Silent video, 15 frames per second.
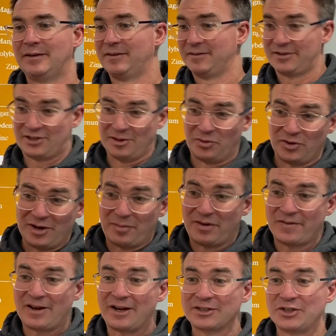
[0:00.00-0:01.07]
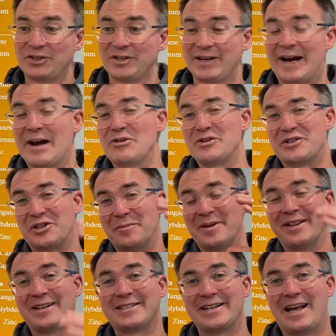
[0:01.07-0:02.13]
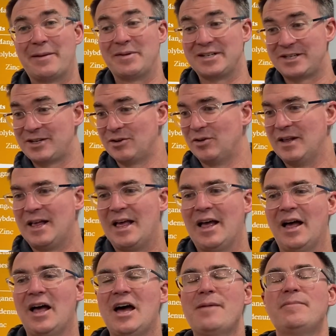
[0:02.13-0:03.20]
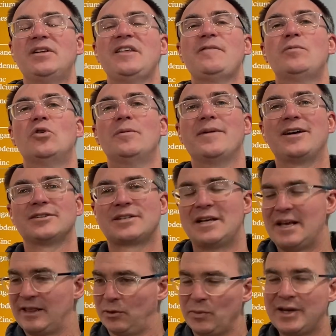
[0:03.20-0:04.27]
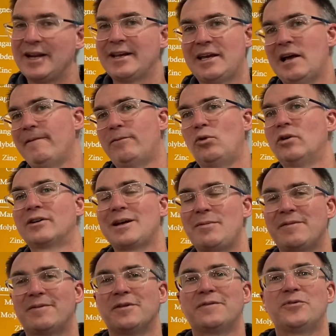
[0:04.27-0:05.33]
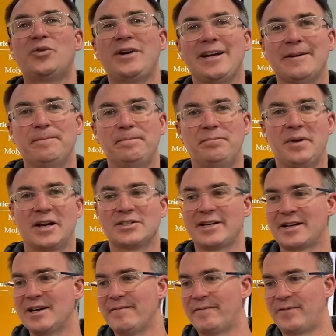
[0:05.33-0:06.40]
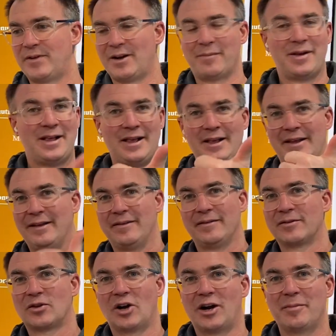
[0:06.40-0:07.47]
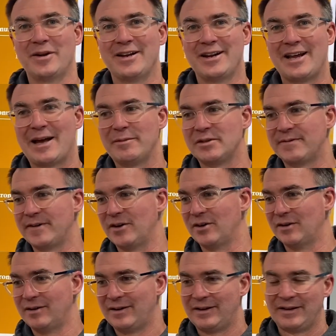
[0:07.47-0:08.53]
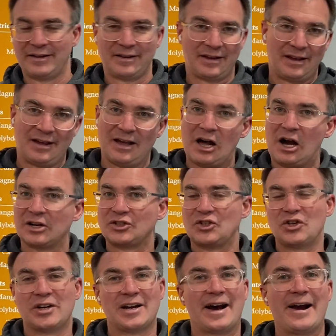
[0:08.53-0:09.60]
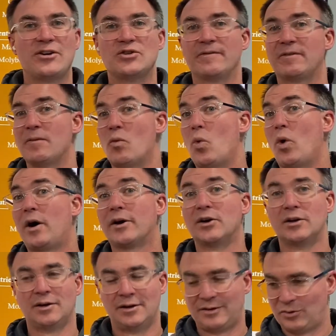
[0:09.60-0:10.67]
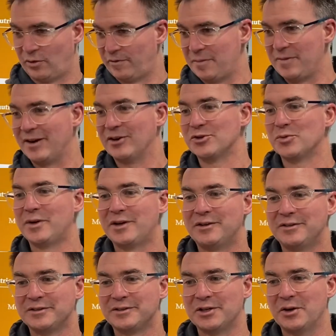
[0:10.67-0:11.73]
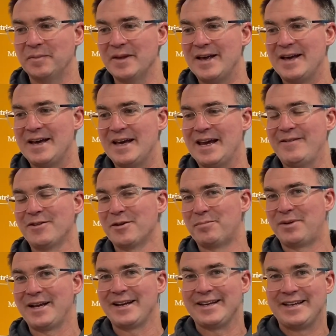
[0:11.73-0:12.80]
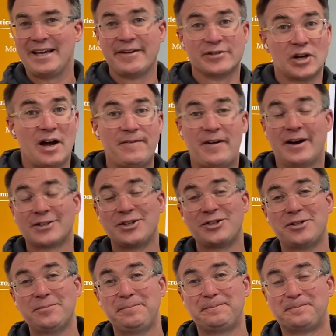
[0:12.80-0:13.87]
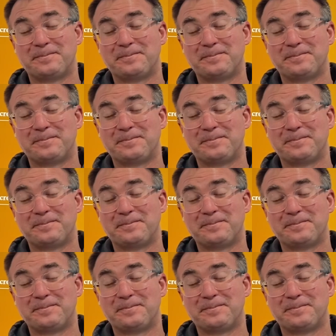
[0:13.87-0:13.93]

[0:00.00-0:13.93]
Similar number of oxygen, hydrogen, a little bit less than that, but still unbelievable amounts. But we kind of count for coming for free because they come from carbon in the atmosphere, oxygen and hydrogen from water or from the air as well. So even though the plant gives off oxygen,